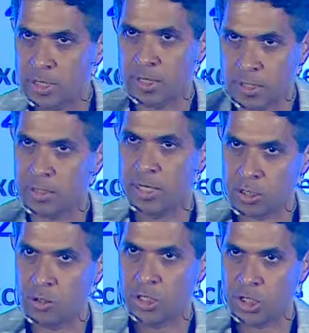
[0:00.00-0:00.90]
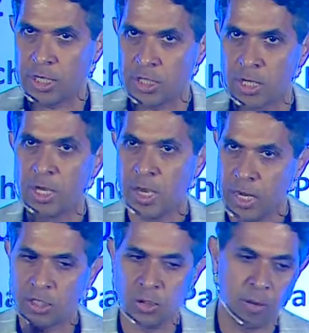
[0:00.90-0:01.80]
the thing's going to change and
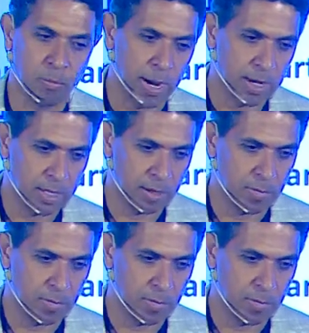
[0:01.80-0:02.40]
it's going to impact them.